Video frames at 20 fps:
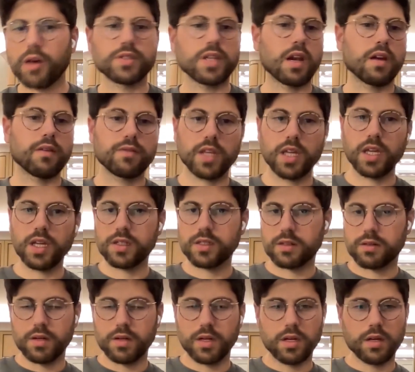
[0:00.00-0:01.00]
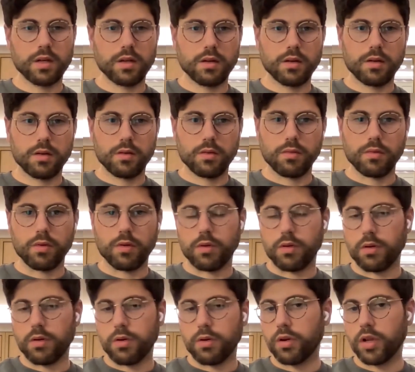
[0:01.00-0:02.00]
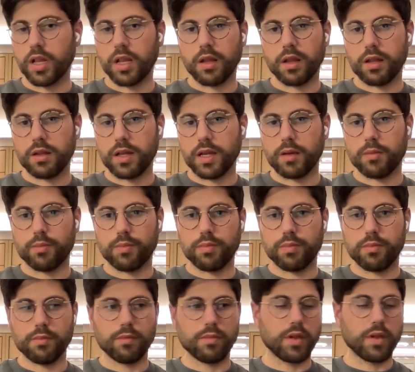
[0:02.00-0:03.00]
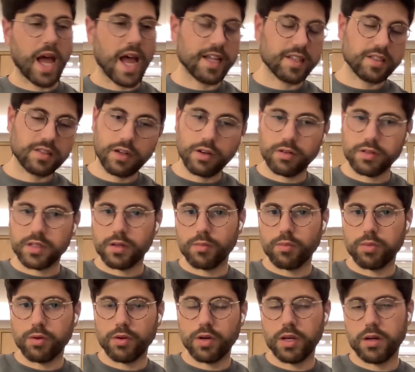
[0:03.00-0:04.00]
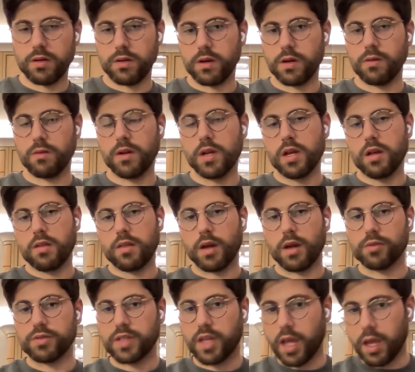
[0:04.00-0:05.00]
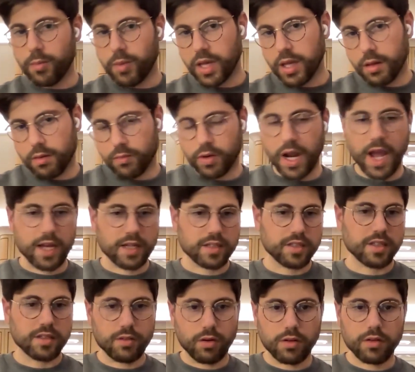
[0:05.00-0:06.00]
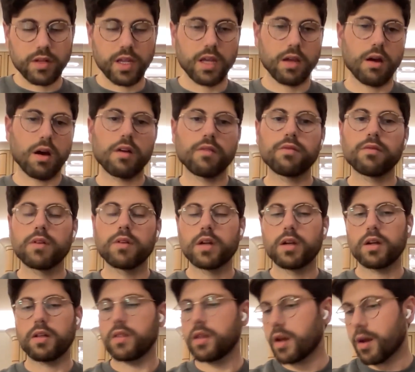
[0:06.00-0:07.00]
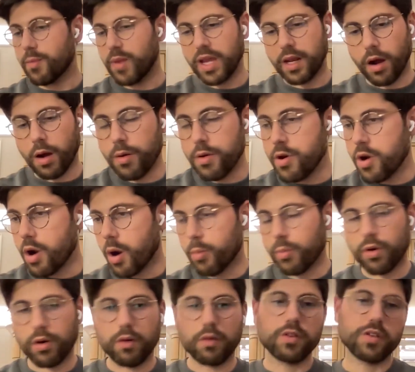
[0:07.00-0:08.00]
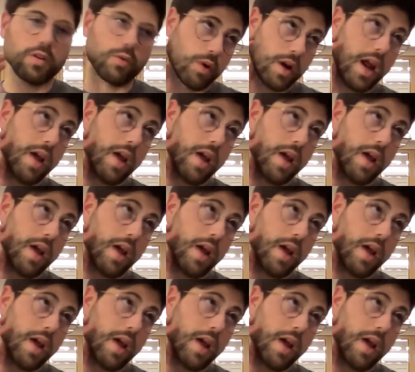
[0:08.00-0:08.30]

that was NFTs early like last year at some point, you know, that was gaming when Axie started to take off. And then I made a number. So